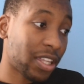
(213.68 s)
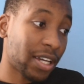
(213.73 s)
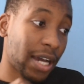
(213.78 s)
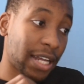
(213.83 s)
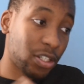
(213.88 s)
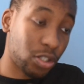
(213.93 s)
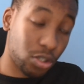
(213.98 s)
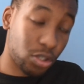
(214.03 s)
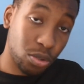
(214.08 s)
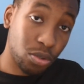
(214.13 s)
thing
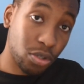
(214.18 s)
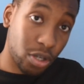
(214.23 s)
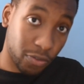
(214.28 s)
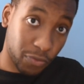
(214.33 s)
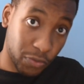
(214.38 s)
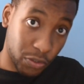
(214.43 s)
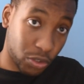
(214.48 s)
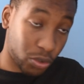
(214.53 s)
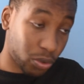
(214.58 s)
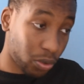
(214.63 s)
I do know
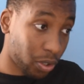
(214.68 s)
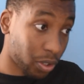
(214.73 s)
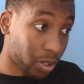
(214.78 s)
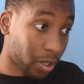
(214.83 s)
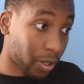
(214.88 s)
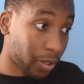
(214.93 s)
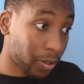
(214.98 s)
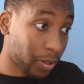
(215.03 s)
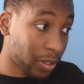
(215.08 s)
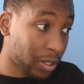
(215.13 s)
for sure
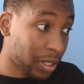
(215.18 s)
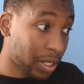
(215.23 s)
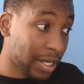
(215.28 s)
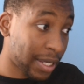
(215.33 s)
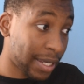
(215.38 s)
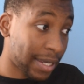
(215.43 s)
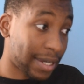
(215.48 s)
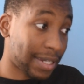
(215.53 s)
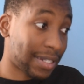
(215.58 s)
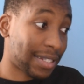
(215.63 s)
though
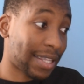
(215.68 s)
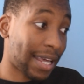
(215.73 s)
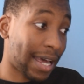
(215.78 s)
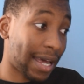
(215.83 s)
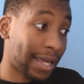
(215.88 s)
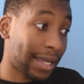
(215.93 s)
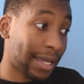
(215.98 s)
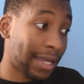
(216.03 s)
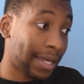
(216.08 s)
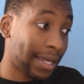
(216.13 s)
is
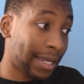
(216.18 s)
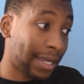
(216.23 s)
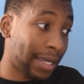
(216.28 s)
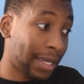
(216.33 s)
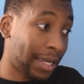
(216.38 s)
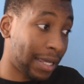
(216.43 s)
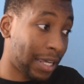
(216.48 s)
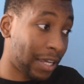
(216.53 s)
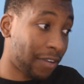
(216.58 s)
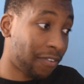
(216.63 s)
that
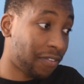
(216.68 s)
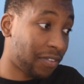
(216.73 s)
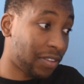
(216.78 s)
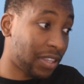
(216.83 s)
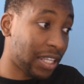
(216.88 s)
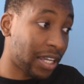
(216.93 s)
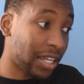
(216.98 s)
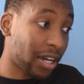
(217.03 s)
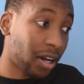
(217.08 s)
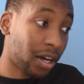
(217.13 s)
if
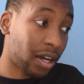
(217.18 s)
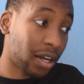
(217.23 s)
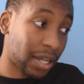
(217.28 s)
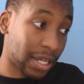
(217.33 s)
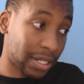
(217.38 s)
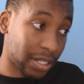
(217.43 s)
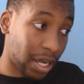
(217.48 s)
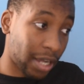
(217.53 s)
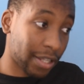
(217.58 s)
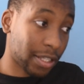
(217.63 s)
the art
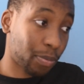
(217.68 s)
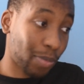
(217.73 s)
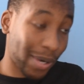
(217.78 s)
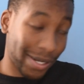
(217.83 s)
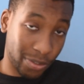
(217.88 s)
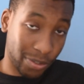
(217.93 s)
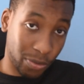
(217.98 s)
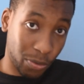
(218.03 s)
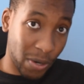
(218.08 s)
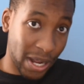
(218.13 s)
and other
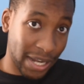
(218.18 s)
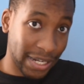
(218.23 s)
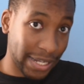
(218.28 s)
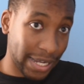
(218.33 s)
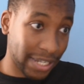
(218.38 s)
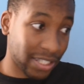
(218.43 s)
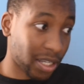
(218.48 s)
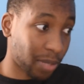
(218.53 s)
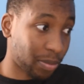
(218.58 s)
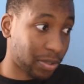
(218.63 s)
practical
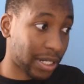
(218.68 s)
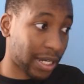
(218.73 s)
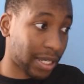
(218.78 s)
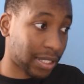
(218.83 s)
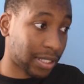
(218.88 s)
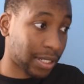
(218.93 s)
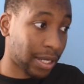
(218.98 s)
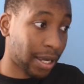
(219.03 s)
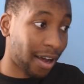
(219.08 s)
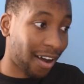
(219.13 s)
NEA
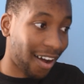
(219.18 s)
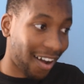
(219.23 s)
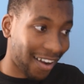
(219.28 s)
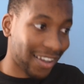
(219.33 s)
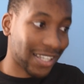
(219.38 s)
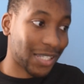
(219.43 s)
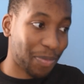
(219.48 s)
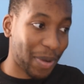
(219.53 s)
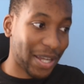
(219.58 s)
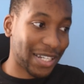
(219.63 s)
subjects are
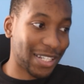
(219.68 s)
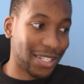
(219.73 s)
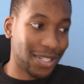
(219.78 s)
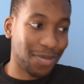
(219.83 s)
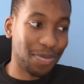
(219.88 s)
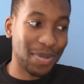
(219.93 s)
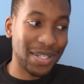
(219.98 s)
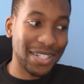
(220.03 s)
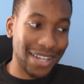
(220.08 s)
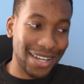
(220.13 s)
expected
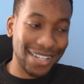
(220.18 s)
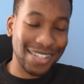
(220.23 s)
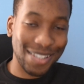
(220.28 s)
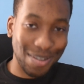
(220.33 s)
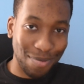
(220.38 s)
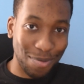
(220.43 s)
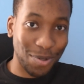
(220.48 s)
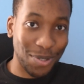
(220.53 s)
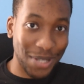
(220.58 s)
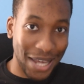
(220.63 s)
to be done
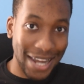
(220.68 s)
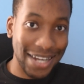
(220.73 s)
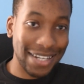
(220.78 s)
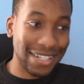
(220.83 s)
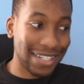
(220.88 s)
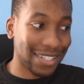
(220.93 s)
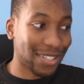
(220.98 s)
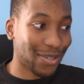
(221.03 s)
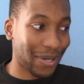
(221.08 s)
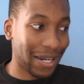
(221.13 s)

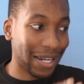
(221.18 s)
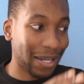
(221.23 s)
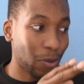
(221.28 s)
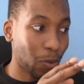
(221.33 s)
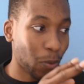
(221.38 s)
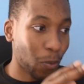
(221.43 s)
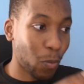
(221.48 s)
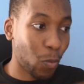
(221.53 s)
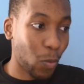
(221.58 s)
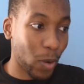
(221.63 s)
simultaneously
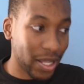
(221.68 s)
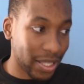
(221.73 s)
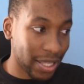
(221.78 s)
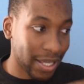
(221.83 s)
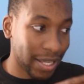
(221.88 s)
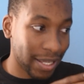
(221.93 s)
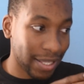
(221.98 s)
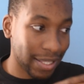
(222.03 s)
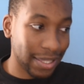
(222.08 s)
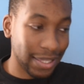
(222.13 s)

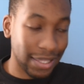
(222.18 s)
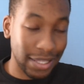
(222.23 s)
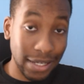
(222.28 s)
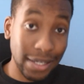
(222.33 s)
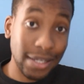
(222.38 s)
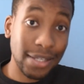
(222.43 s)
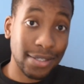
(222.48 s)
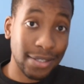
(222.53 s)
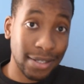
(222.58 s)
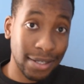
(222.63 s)
with
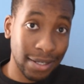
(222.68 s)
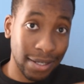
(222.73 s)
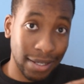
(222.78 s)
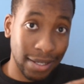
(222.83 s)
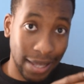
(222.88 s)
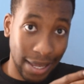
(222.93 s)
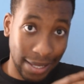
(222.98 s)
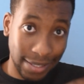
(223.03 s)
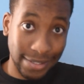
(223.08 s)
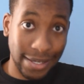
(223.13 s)
these
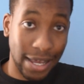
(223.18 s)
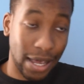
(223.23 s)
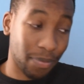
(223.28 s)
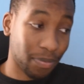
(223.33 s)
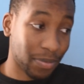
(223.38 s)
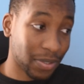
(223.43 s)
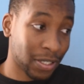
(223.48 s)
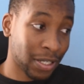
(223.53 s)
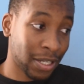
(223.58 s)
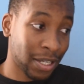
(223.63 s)

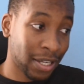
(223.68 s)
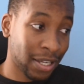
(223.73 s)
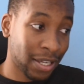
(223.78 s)
exams,